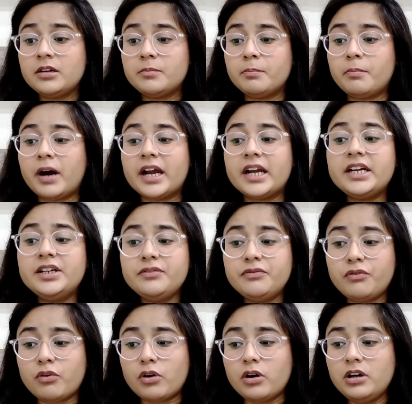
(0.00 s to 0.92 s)
by
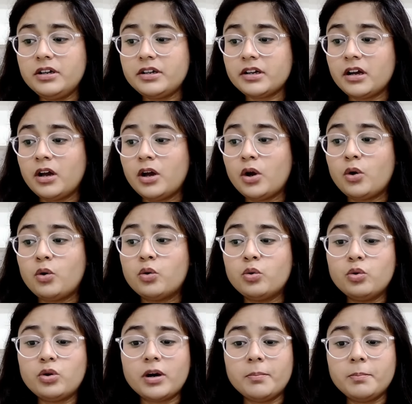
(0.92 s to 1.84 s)
default
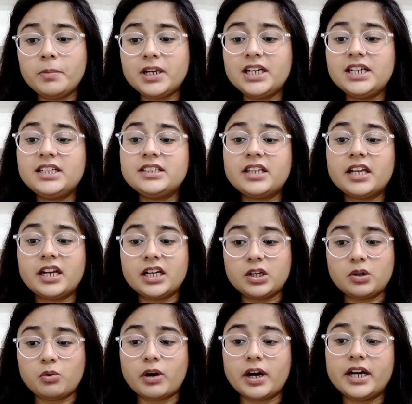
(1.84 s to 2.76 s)
who complete the
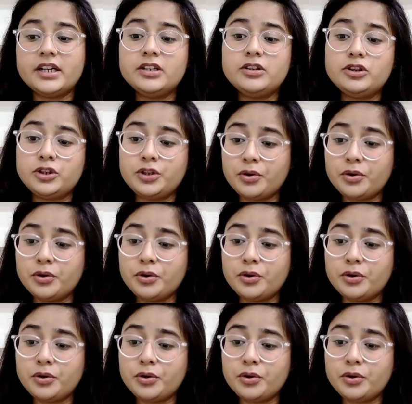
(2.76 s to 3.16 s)
required